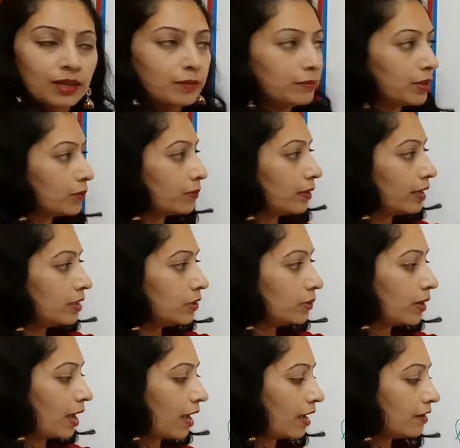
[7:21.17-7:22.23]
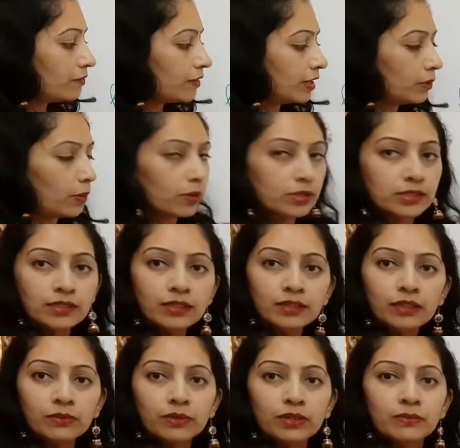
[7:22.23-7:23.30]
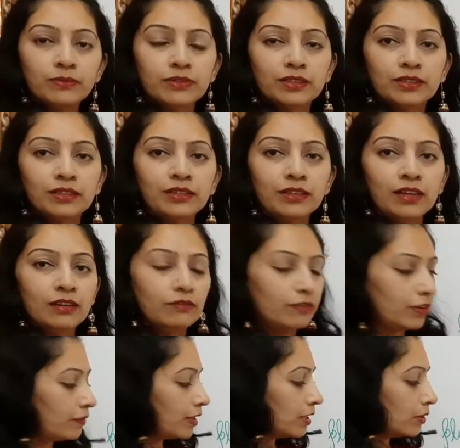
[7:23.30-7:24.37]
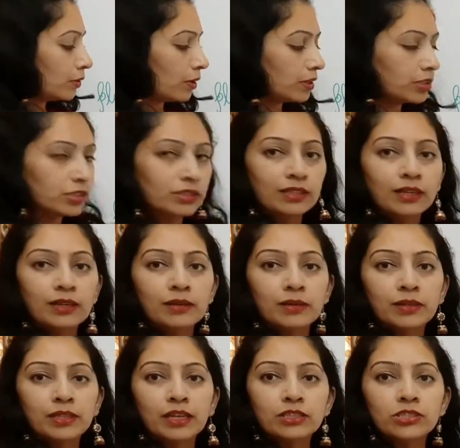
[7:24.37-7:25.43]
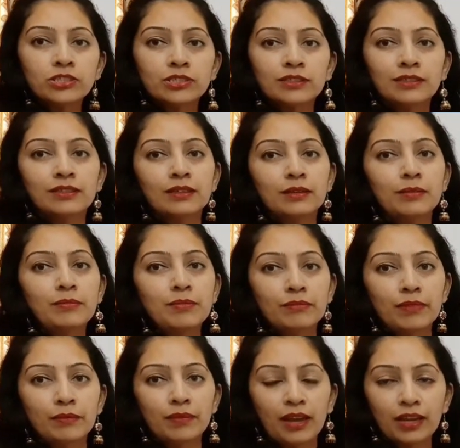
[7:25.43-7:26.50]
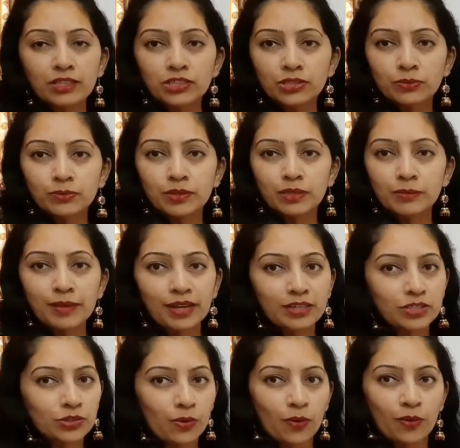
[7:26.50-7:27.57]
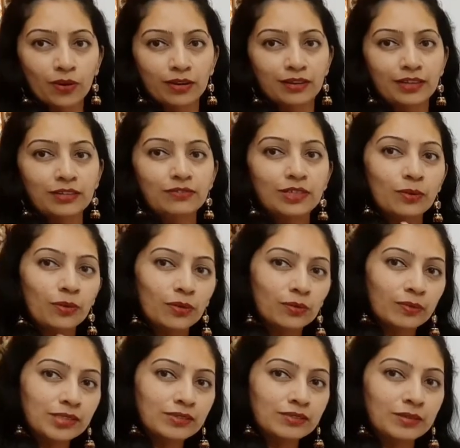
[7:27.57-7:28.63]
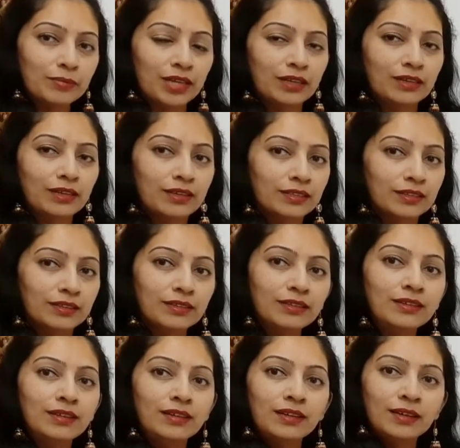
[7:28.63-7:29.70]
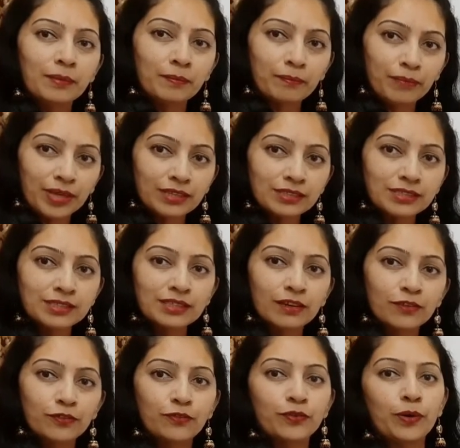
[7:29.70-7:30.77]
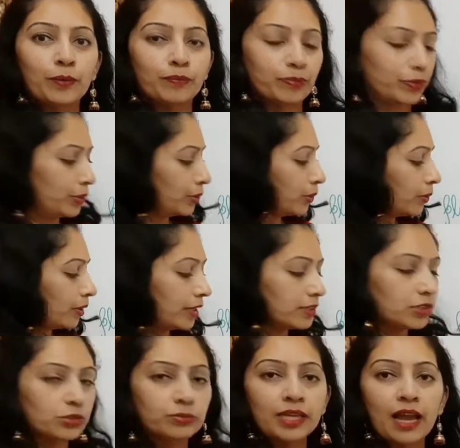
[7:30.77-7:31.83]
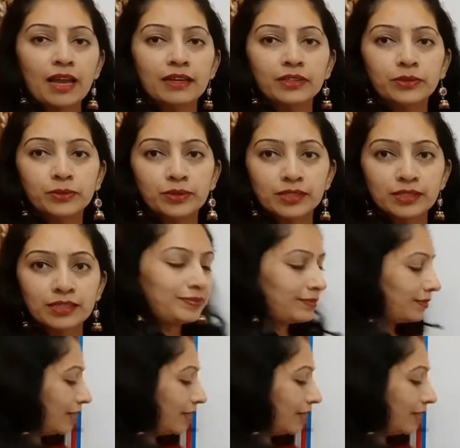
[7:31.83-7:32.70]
But when you have an auxiliary verb with it, we will not touch the action verb at all. It will always remain in the base form. No s to be added to the sing.